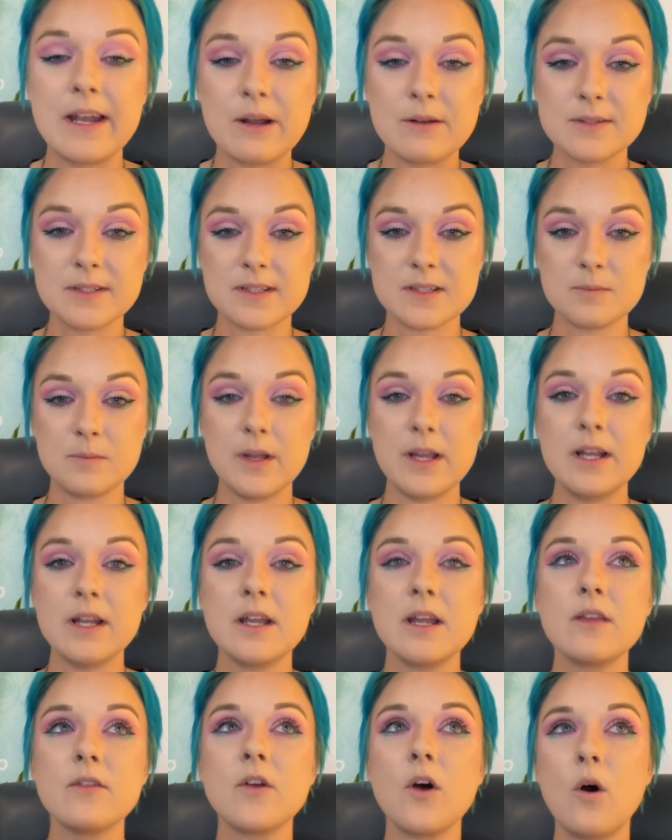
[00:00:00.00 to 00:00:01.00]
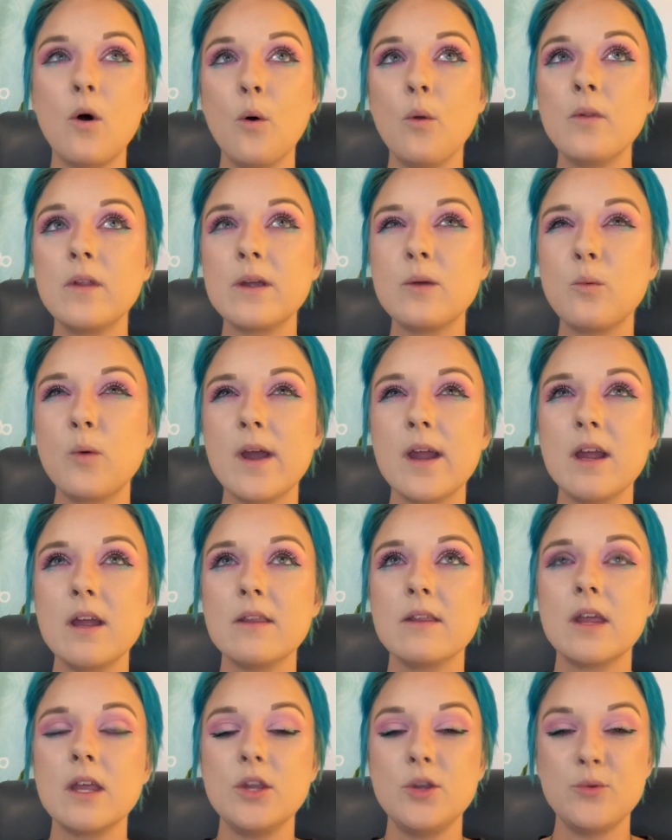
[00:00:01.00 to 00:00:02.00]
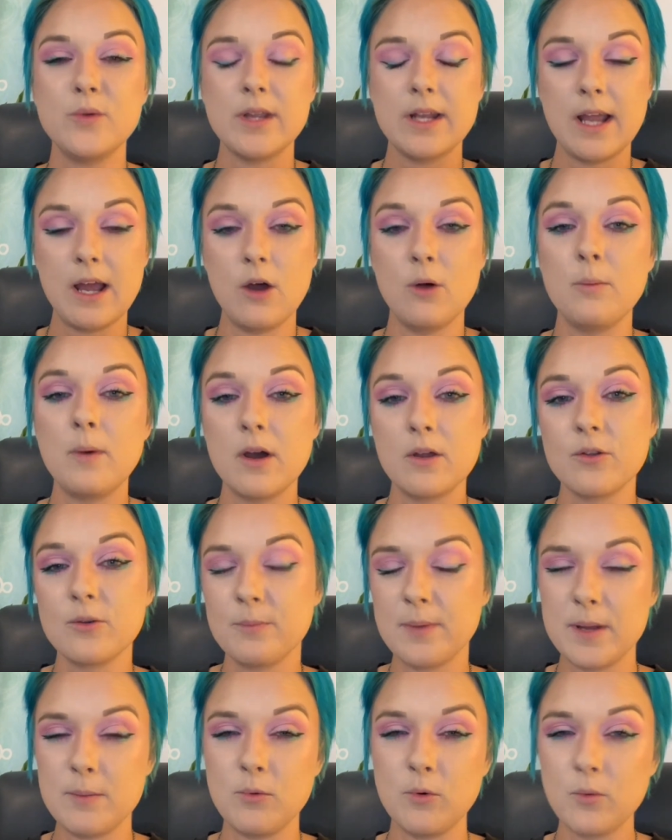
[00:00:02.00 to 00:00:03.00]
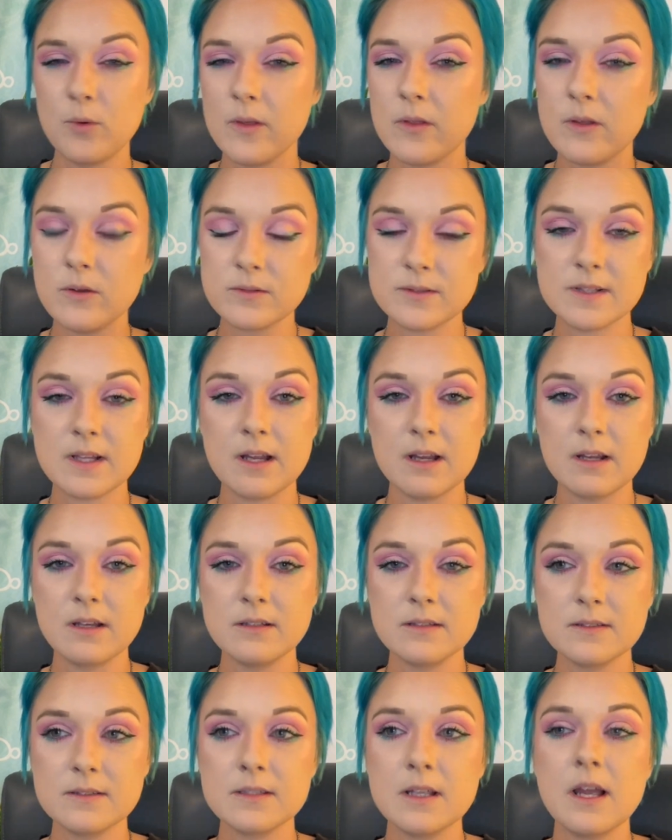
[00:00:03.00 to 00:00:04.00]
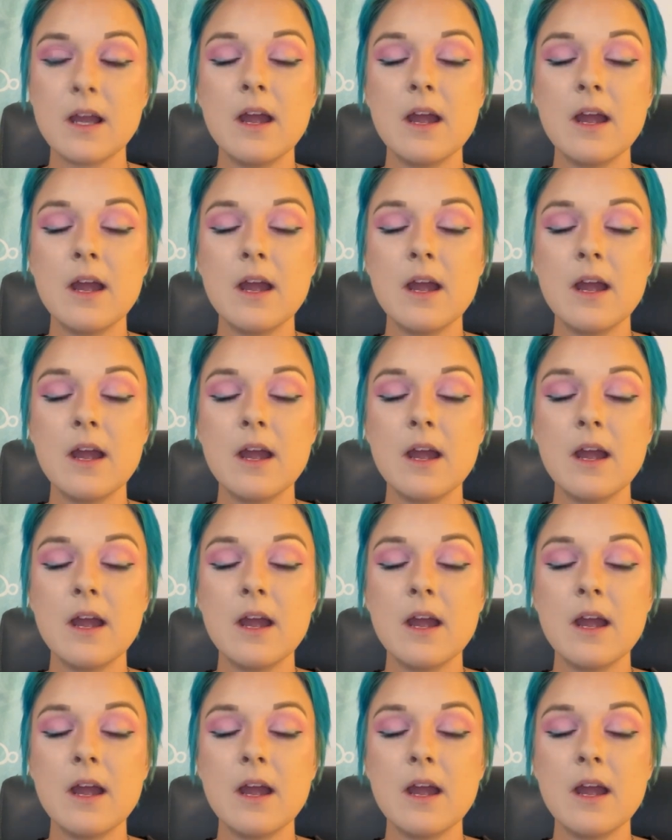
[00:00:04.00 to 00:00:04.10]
I was explaining the only way that you can help other people with those things